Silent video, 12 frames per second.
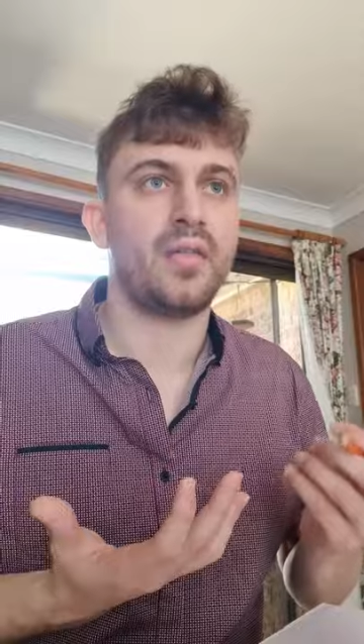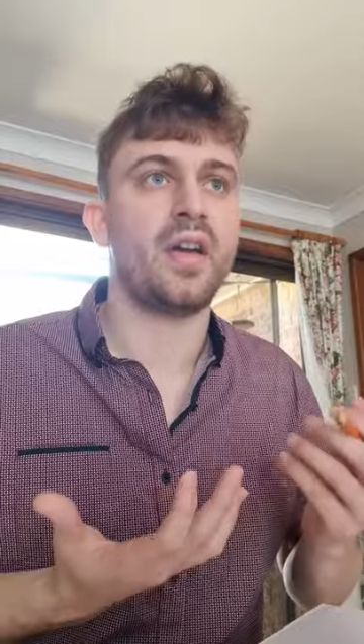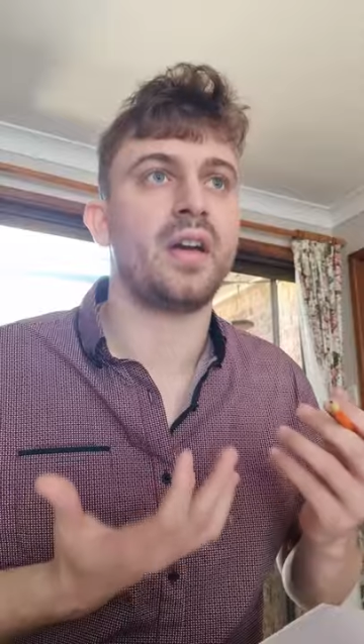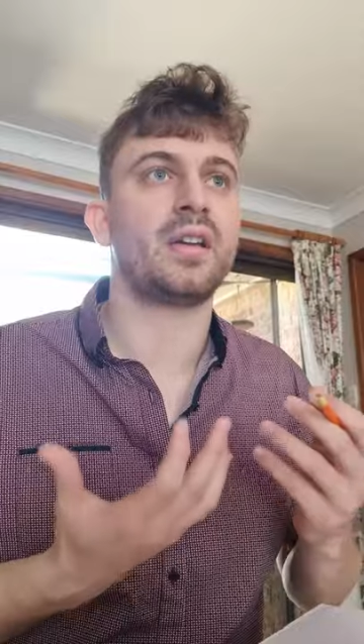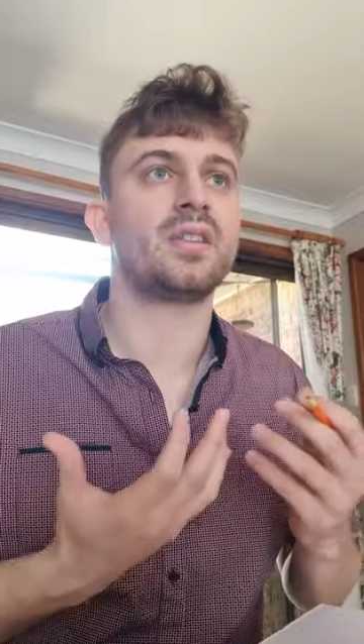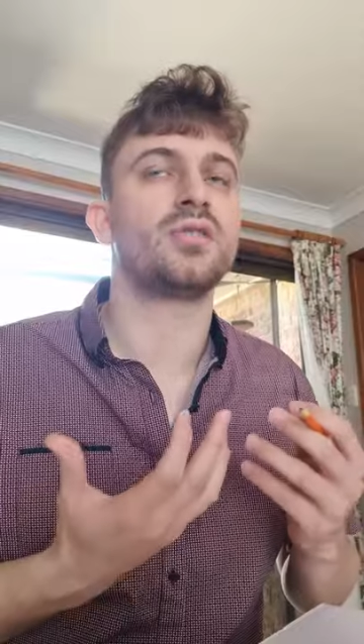
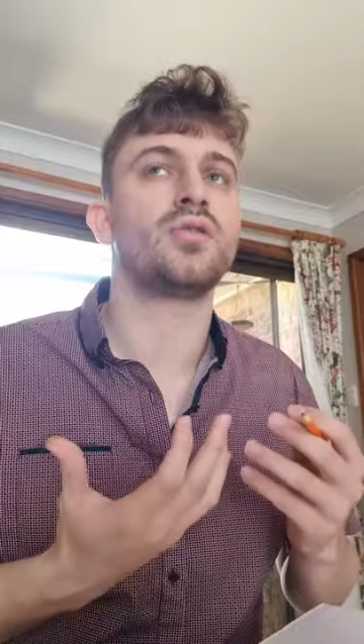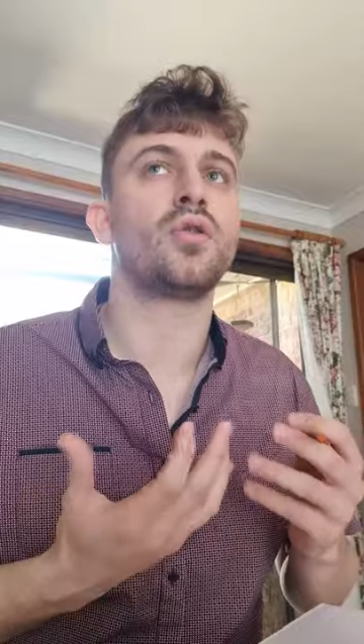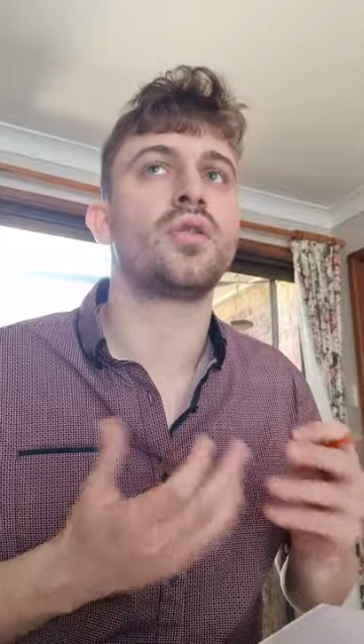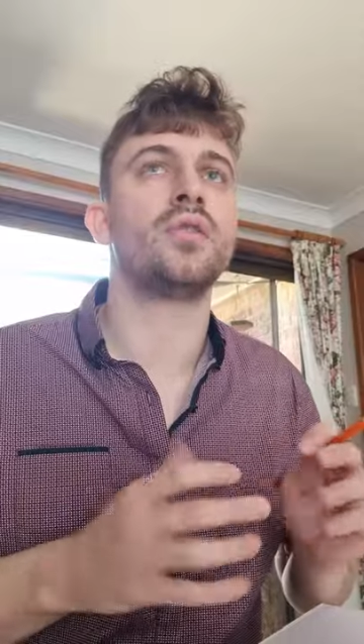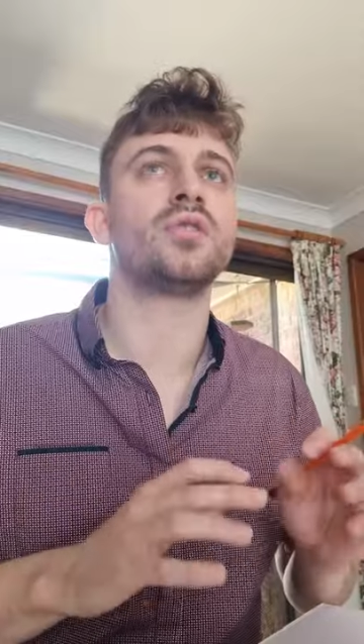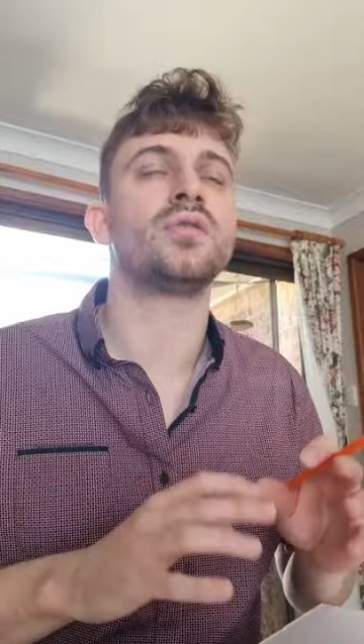There are
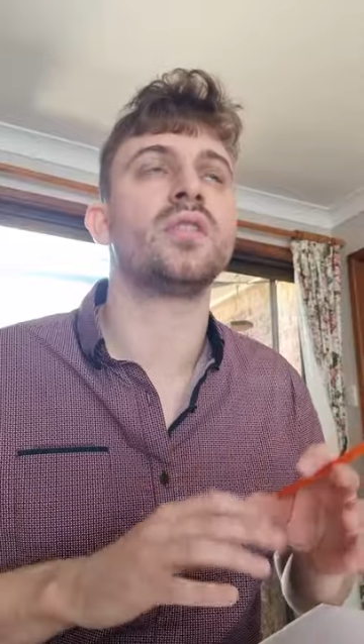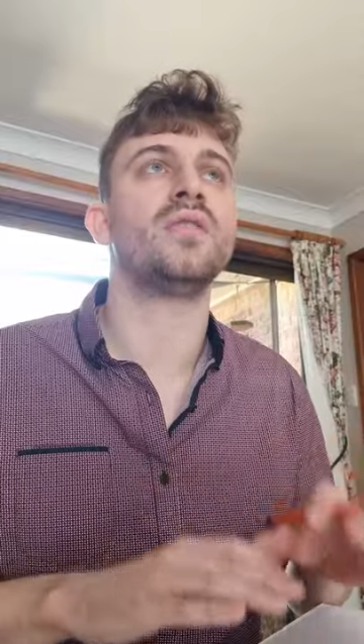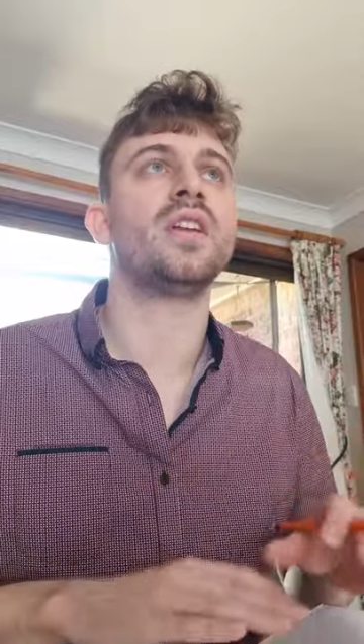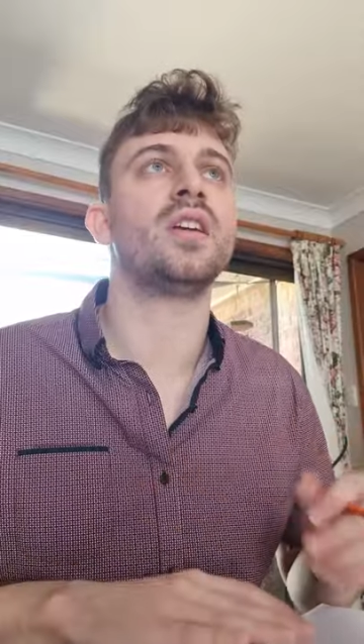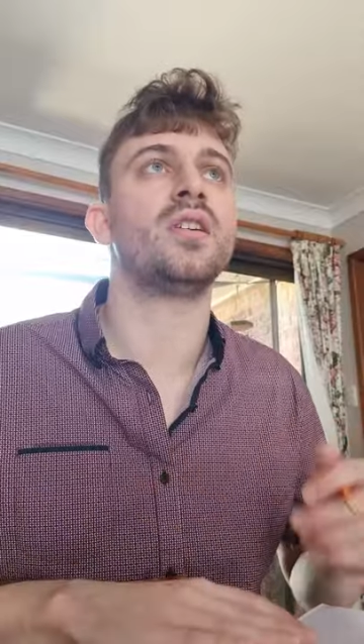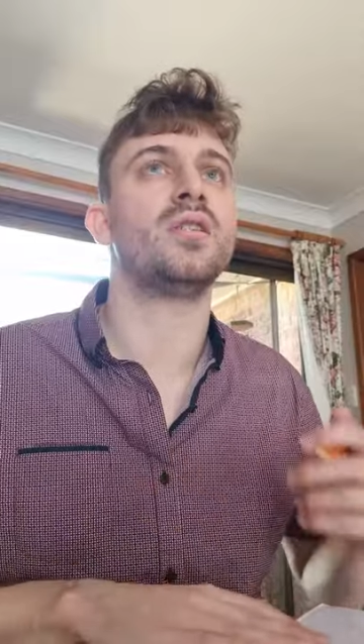tutorials and
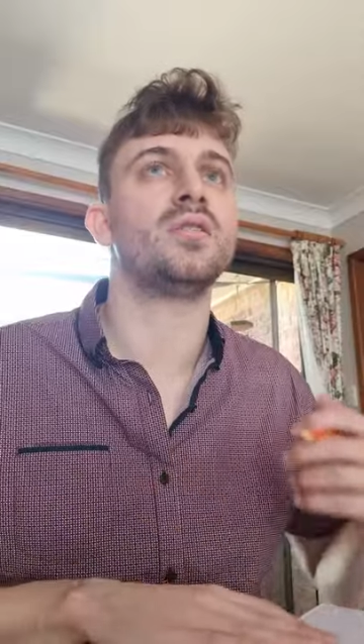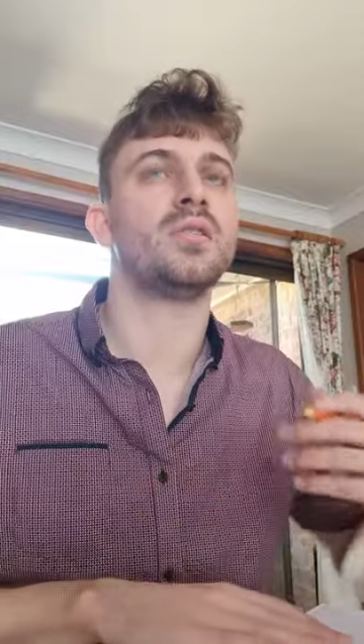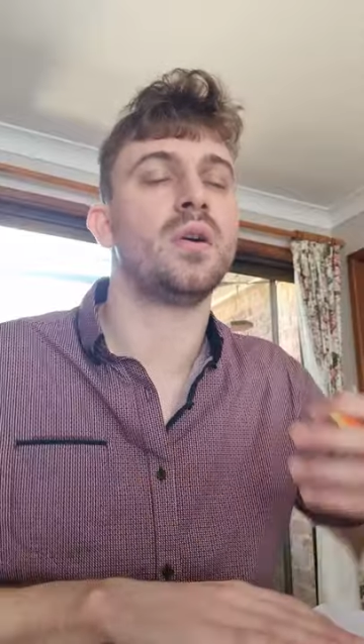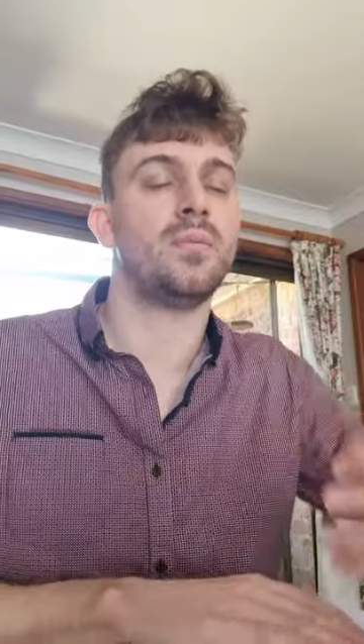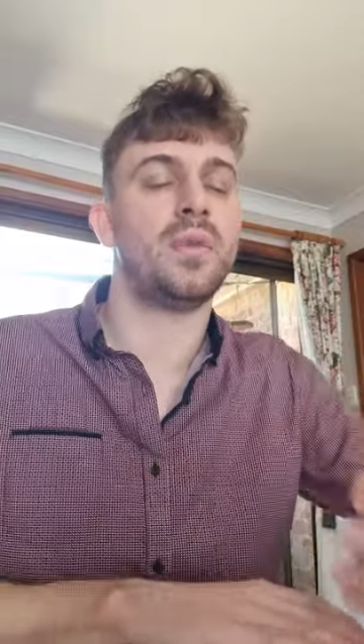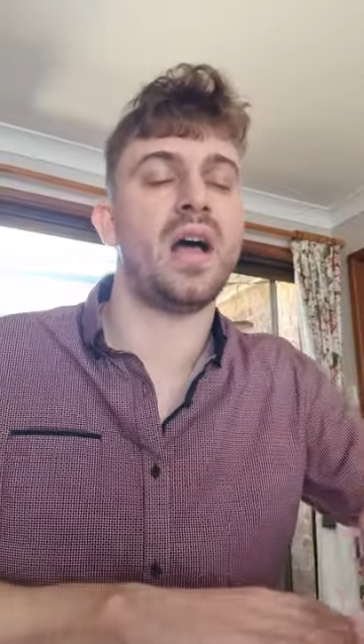
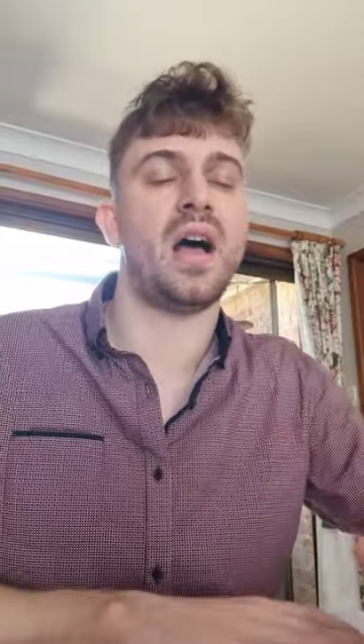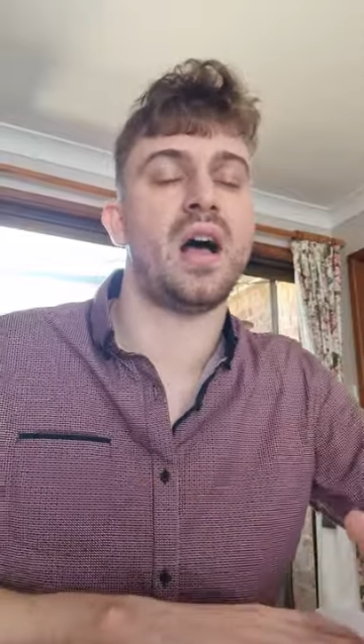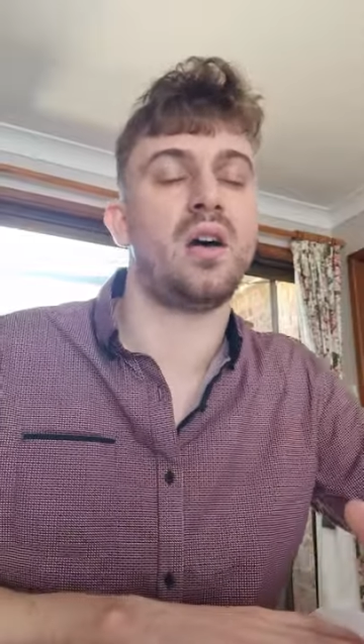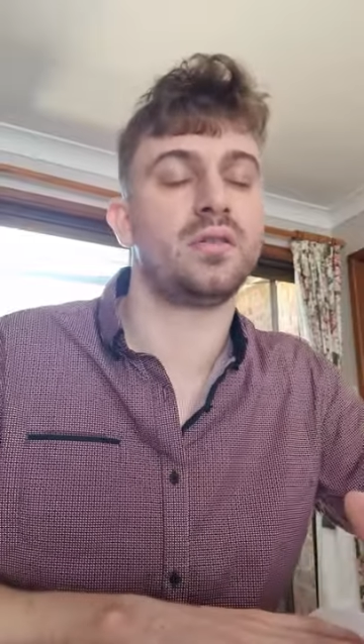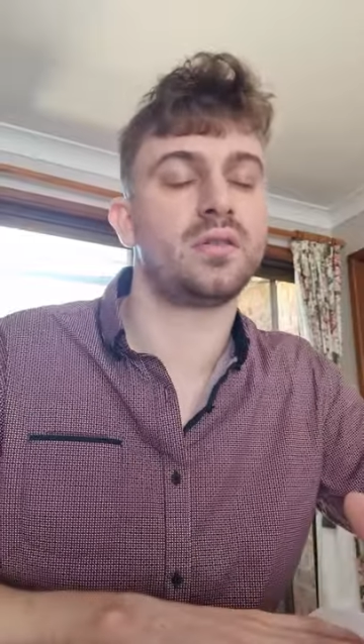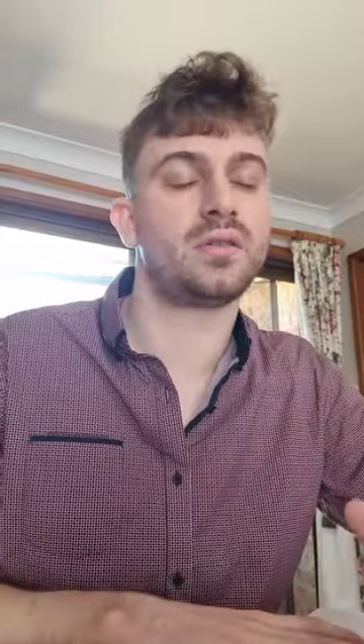videos
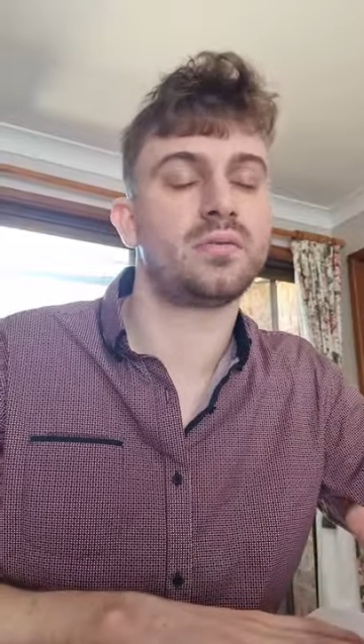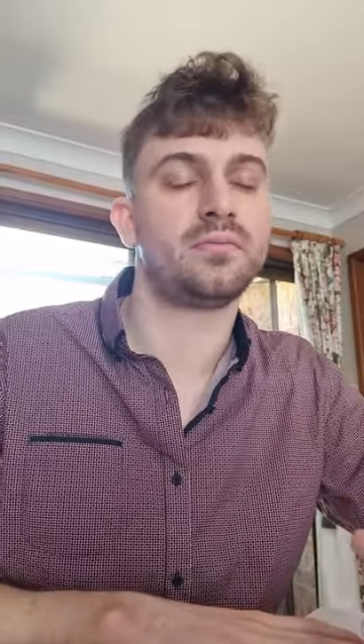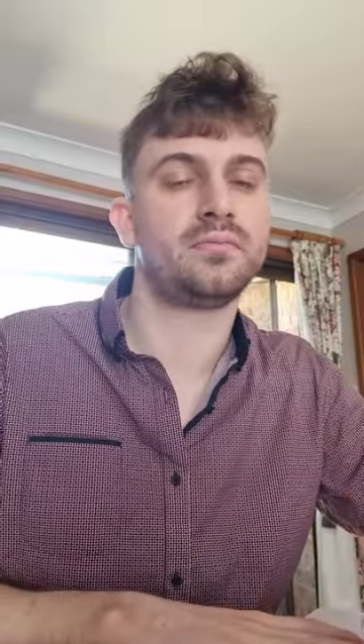about